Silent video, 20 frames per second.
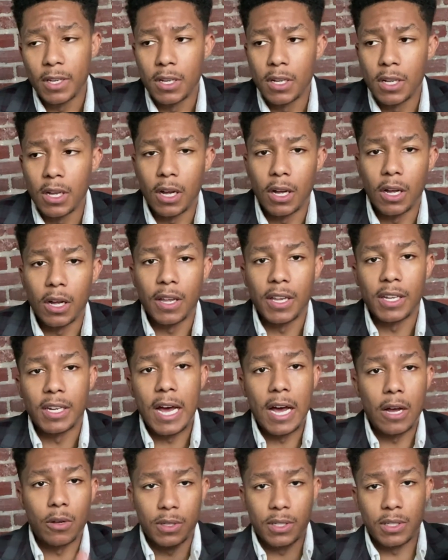uh, and
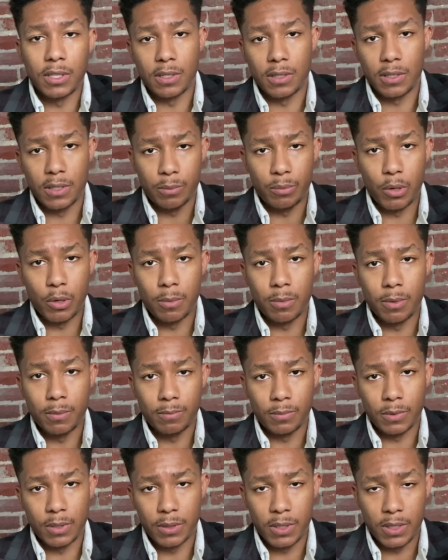out in the
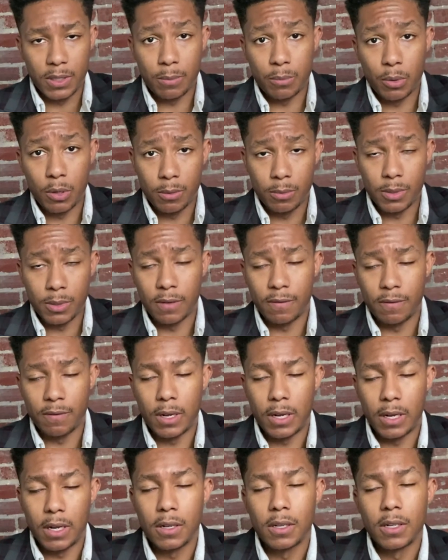suburban the suburbs of
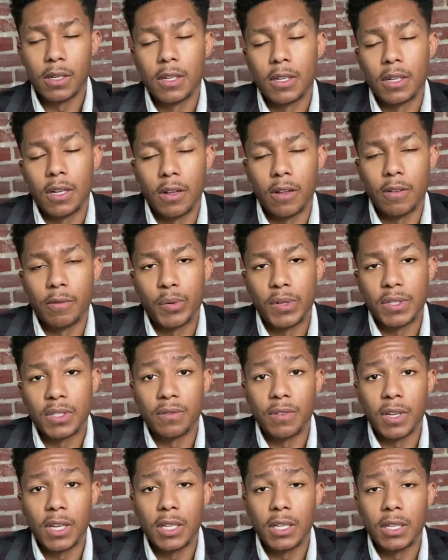uh, uh,
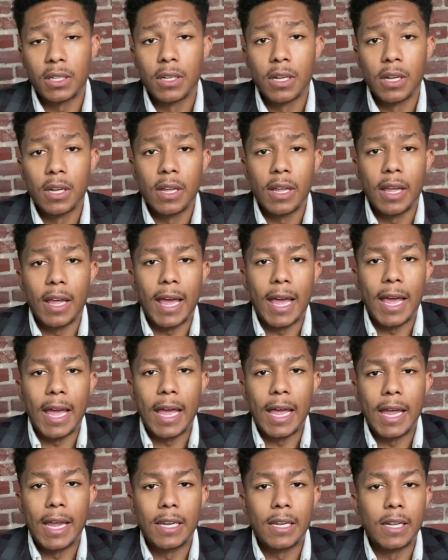Pennsylvania.
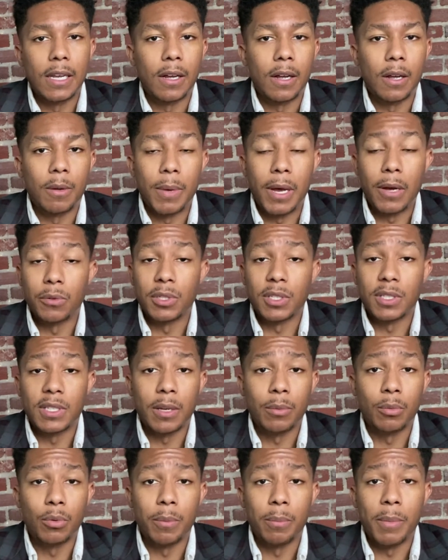And um, I was just
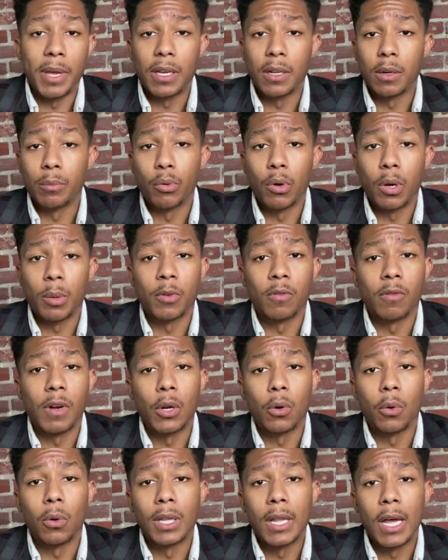able to make an appointment right
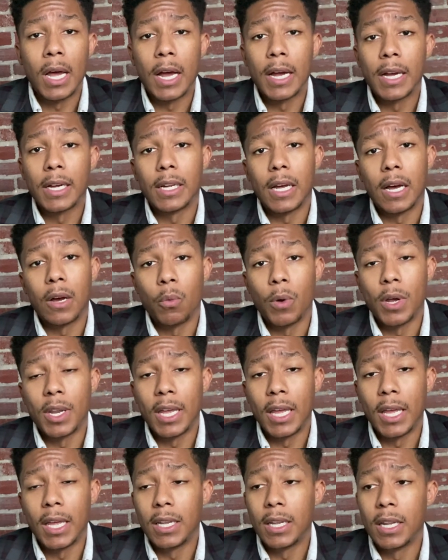online. I went
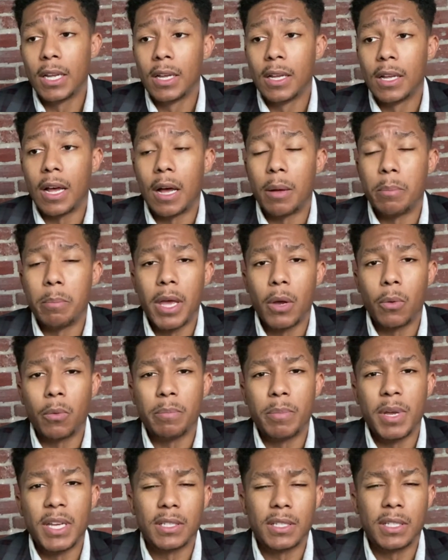in, I met with
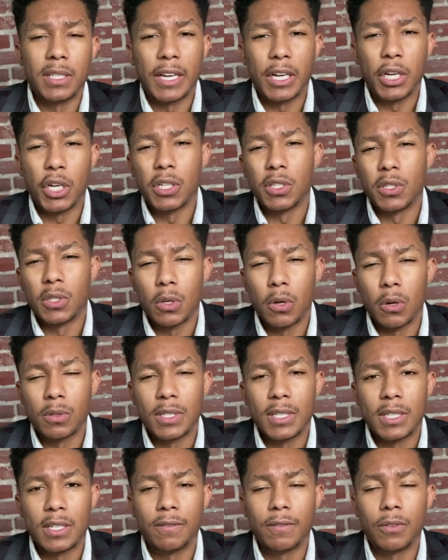basically like a
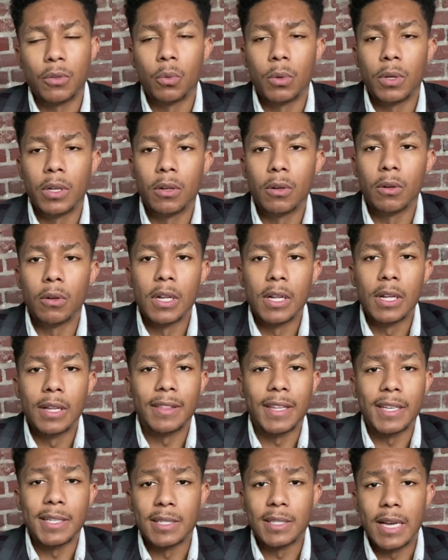consultant, if you will.
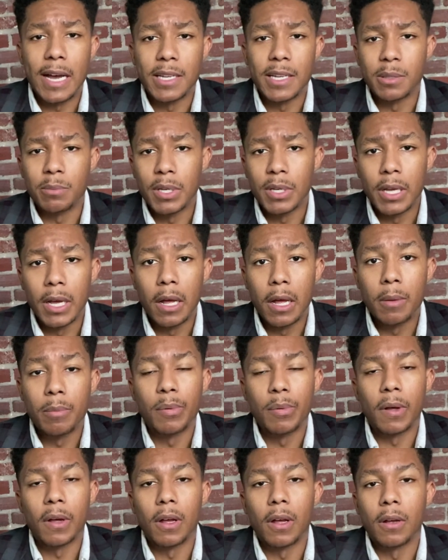They sized me
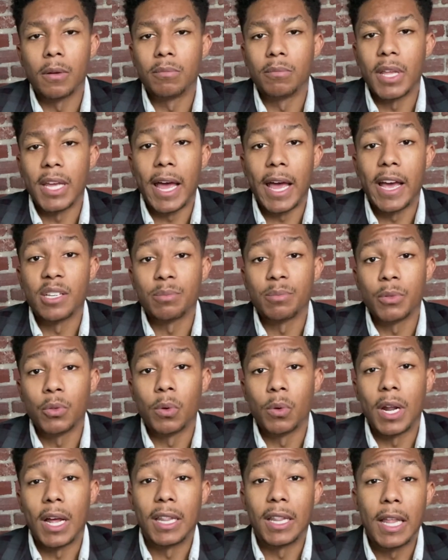up. Um, they asked me
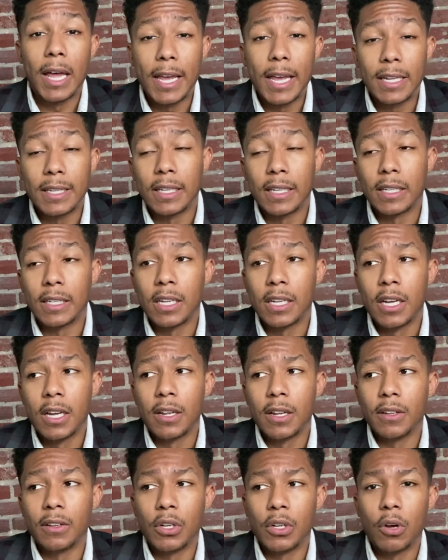what I liked, and
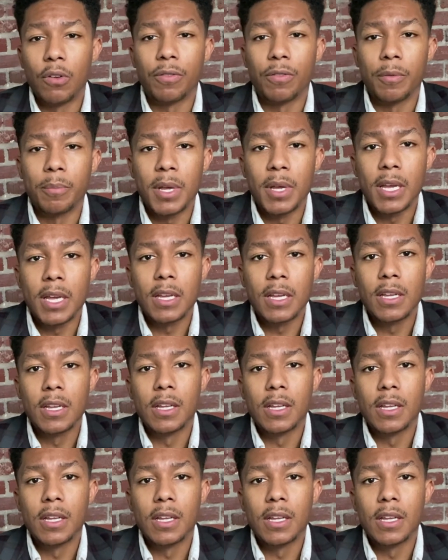you know, for me,